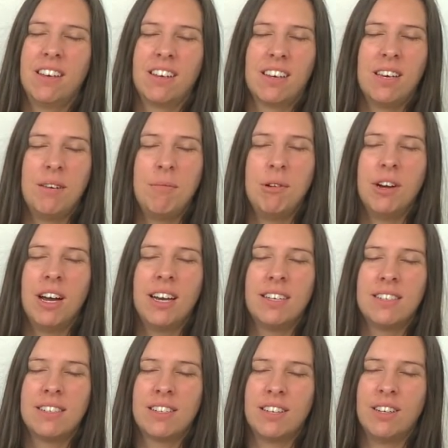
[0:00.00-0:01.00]
Keep your
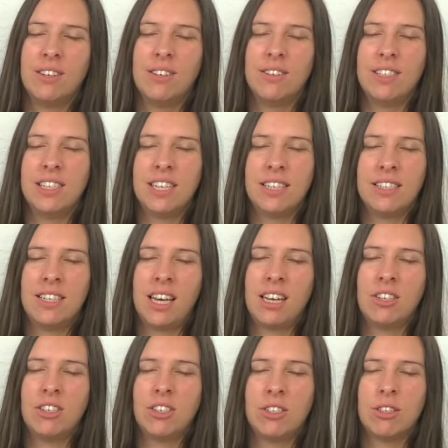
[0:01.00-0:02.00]
eyes closed. Let's
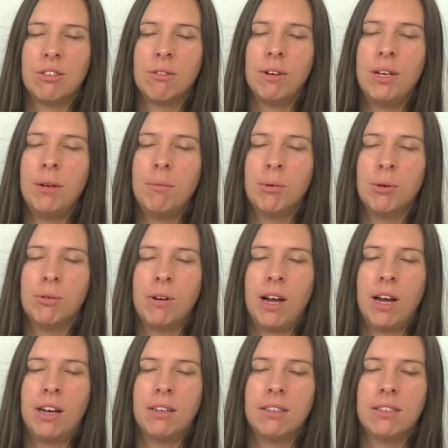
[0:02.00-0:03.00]
take just 3 more
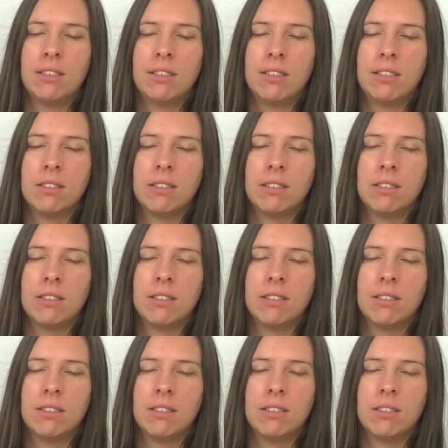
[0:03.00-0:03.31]
rounds.